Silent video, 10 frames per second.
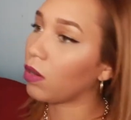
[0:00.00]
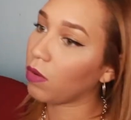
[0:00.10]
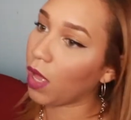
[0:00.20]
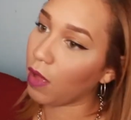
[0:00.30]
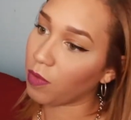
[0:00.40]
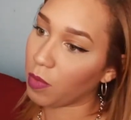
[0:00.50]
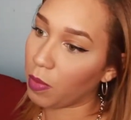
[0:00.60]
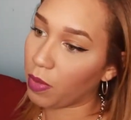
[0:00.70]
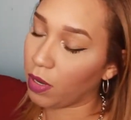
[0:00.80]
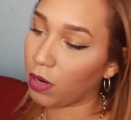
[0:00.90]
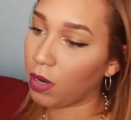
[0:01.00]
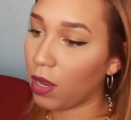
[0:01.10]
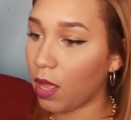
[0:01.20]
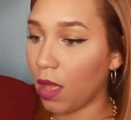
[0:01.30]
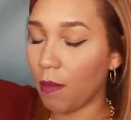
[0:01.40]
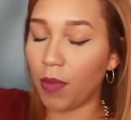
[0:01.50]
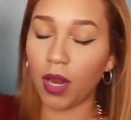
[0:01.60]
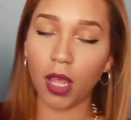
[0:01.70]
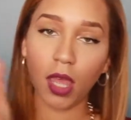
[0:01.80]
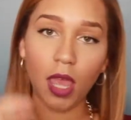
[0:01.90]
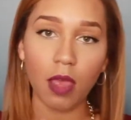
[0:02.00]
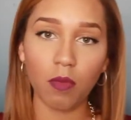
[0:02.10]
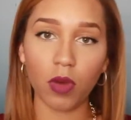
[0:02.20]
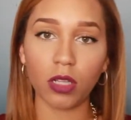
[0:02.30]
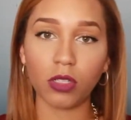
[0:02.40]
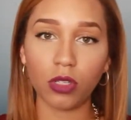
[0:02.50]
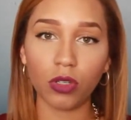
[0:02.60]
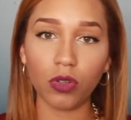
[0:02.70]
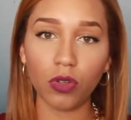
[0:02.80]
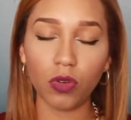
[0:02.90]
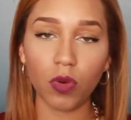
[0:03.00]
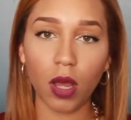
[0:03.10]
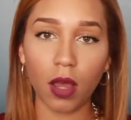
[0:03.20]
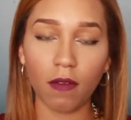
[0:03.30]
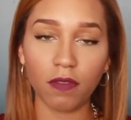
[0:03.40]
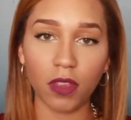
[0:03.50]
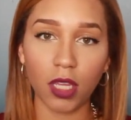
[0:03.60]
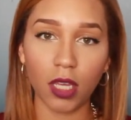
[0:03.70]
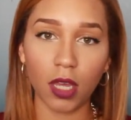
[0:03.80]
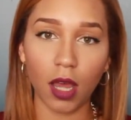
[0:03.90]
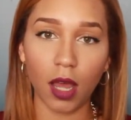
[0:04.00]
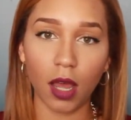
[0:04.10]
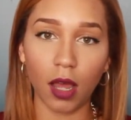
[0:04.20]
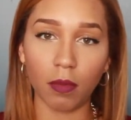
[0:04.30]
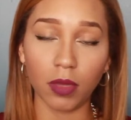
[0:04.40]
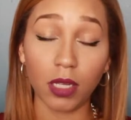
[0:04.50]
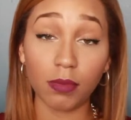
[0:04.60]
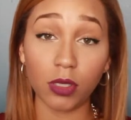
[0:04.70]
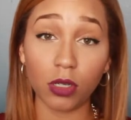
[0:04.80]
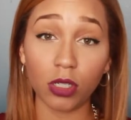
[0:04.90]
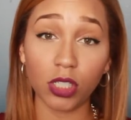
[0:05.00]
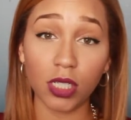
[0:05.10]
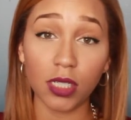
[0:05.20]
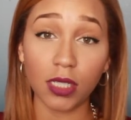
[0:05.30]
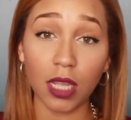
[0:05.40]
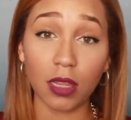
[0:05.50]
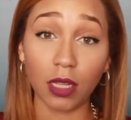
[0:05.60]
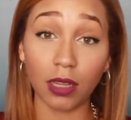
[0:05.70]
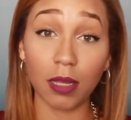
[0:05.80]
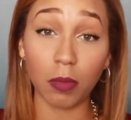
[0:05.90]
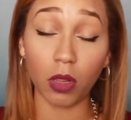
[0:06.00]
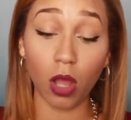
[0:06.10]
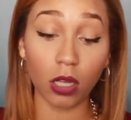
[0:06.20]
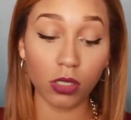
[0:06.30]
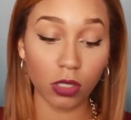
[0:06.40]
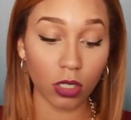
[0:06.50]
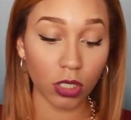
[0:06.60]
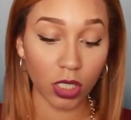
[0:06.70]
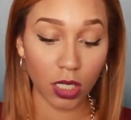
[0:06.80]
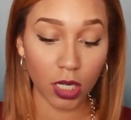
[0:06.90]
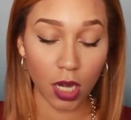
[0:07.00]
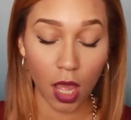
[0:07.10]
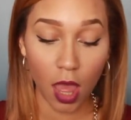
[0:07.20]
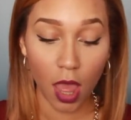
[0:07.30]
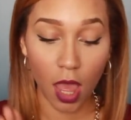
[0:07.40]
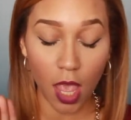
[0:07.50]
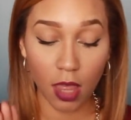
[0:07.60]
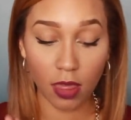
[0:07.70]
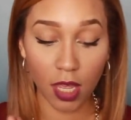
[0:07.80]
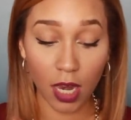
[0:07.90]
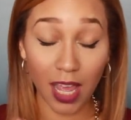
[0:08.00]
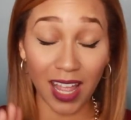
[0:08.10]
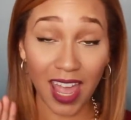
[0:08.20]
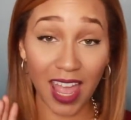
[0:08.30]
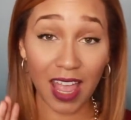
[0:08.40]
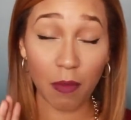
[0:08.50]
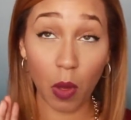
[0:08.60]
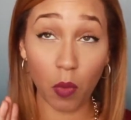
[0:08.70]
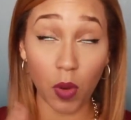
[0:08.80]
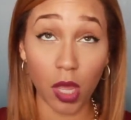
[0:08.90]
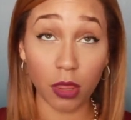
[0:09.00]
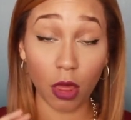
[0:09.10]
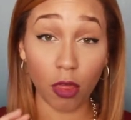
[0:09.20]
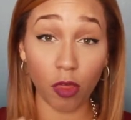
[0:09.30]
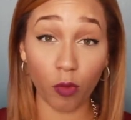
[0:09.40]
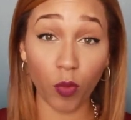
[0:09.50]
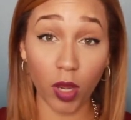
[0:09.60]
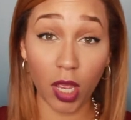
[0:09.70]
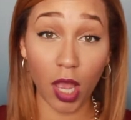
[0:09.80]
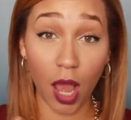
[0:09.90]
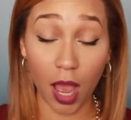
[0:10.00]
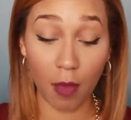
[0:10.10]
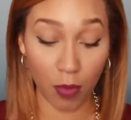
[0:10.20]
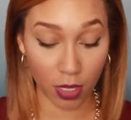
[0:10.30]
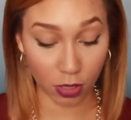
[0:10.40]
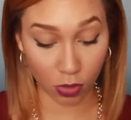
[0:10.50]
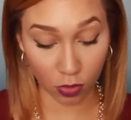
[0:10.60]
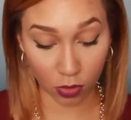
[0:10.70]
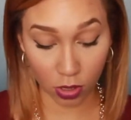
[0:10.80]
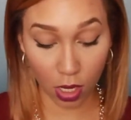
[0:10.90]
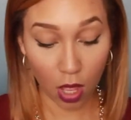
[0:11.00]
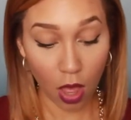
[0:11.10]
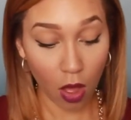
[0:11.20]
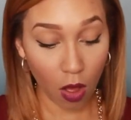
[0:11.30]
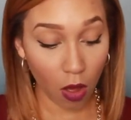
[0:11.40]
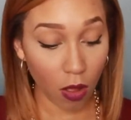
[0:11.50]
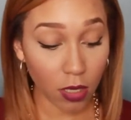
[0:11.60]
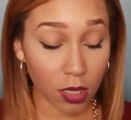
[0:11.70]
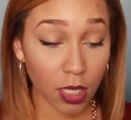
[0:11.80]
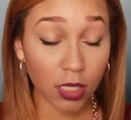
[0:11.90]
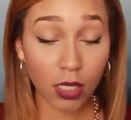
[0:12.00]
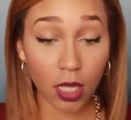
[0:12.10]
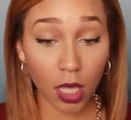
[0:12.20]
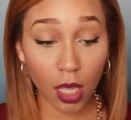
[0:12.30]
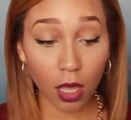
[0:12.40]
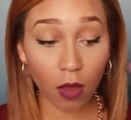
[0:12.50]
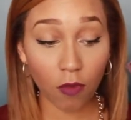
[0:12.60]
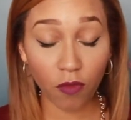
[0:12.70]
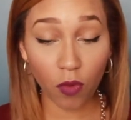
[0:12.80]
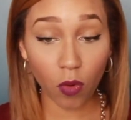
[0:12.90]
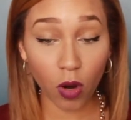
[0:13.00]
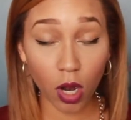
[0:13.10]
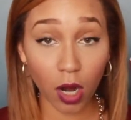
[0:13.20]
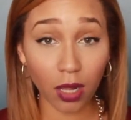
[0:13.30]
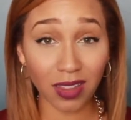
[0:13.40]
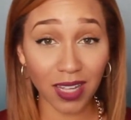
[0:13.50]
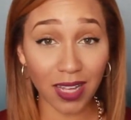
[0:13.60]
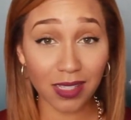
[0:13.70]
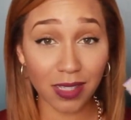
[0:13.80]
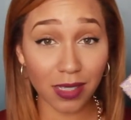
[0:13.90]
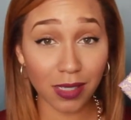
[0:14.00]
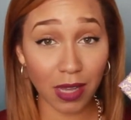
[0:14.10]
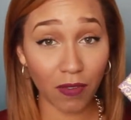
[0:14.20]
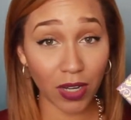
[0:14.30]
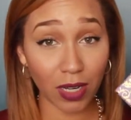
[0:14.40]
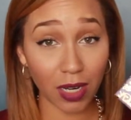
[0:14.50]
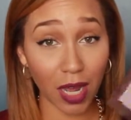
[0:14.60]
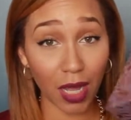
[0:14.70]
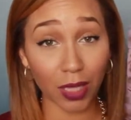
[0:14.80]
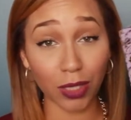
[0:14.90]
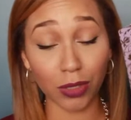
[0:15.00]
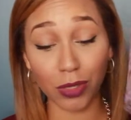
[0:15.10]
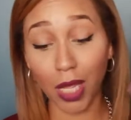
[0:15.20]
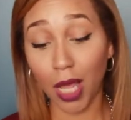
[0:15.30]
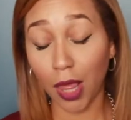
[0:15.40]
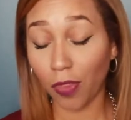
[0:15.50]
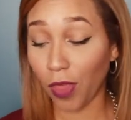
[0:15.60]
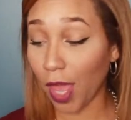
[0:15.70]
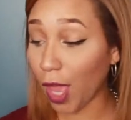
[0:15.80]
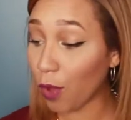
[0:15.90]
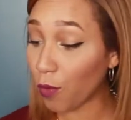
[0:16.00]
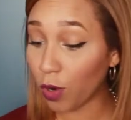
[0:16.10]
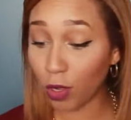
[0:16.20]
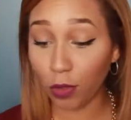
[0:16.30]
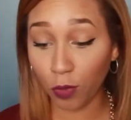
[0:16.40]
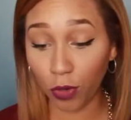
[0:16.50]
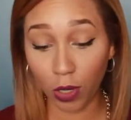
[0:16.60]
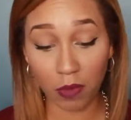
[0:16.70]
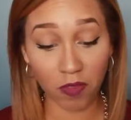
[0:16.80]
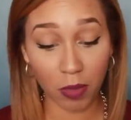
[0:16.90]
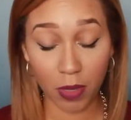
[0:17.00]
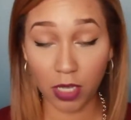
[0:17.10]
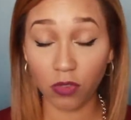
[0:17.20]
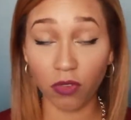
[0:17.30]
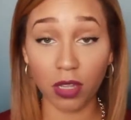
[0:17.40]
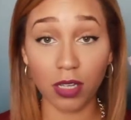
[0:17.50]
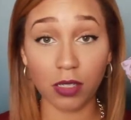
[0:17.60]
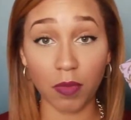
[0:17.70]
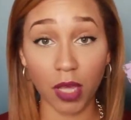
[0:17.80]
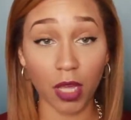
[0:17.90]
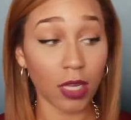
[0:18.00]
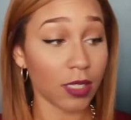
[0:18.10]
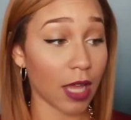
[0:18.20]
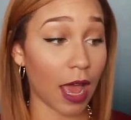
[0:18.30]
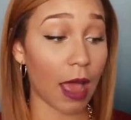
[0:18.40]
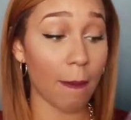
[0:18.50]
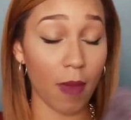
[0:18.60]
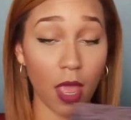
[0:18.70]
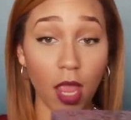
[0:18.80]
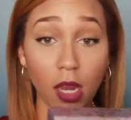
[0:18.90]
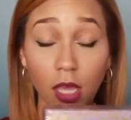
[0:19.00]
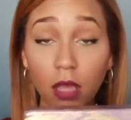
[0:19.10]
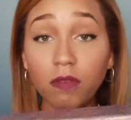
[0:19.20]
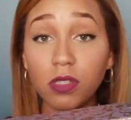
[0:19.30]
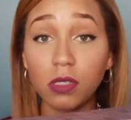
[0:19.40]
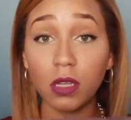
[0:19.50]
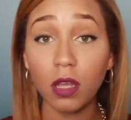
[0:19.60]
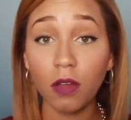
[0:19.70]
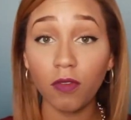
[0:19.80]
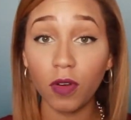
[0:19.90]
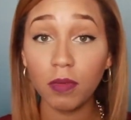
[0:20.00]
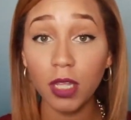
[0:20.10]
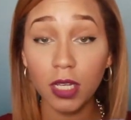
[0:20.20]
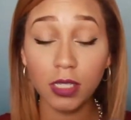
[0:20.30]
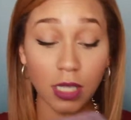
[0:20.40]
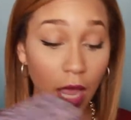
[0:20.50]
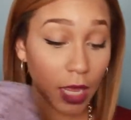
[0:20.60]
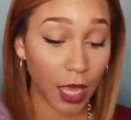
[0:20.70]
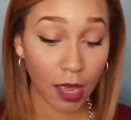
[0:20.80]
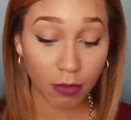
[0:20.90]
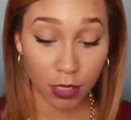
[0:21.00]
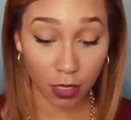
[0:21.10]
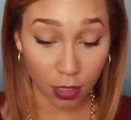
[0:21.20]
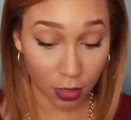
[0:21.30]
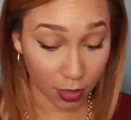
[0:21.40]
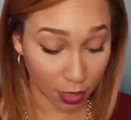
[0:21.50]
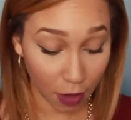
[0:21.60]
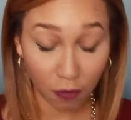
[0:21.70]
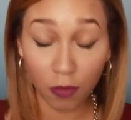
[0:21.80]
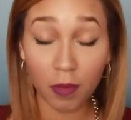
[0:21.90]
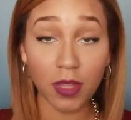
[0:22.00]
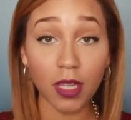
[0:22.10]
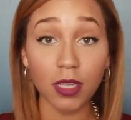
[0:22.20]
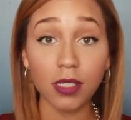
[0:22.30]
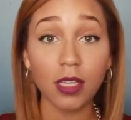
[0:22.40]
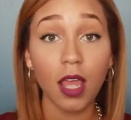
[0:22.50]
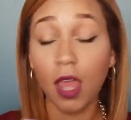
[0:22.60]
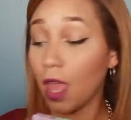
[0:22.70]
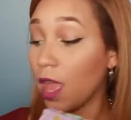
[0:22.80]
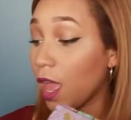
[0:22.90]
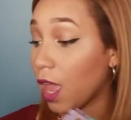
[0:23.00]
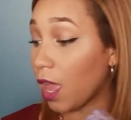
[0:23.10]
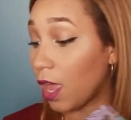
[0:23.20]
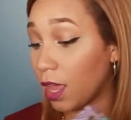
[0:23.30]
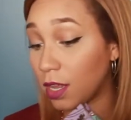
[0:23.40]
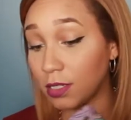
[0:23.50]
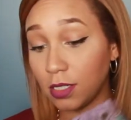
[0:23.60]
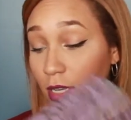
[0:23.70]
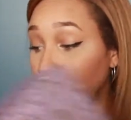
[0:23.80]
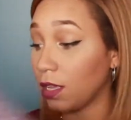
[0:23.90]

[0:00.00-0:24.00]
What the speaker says: don't have them up here. But it came with 2 of the Lip Surgeons and the Lip Gloss Surgeon. and then it came with 3 eye pencils. All in this thing for less than $70. They were the real MVPs for this because I made gifts from this. I kept stuff from this, and